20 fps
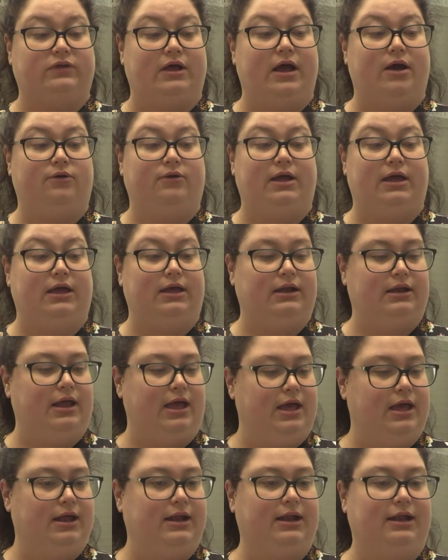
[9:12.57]
down in
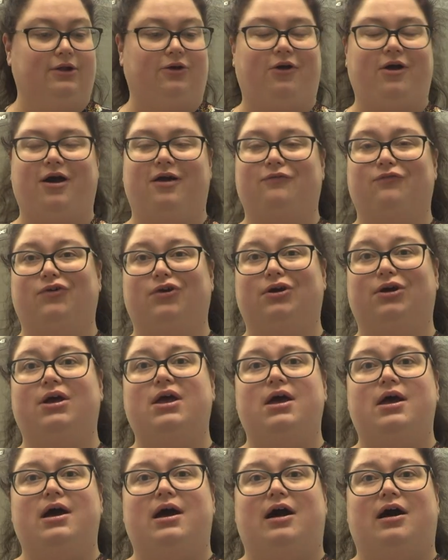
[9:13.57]
and it'll cover
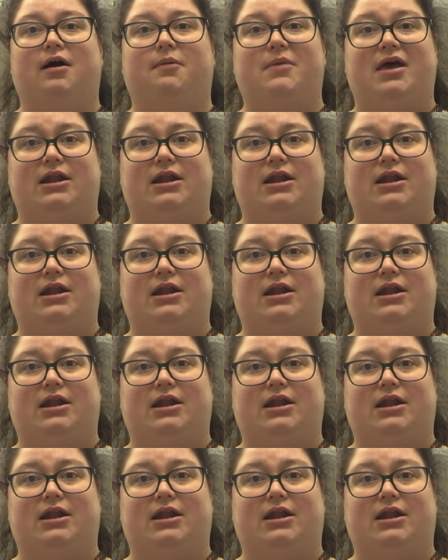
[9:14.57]
um,